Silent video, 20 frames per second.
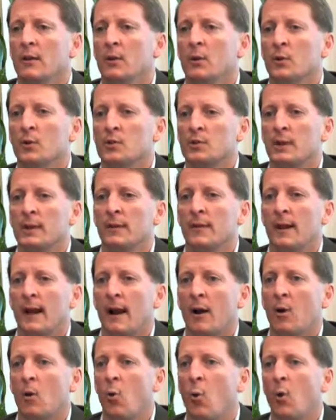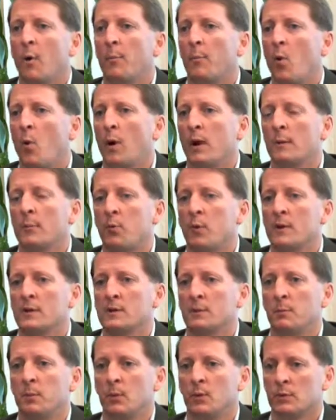You'll see that our core party
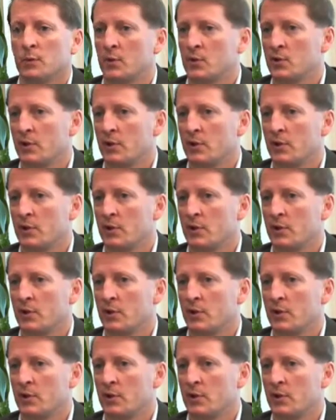principles are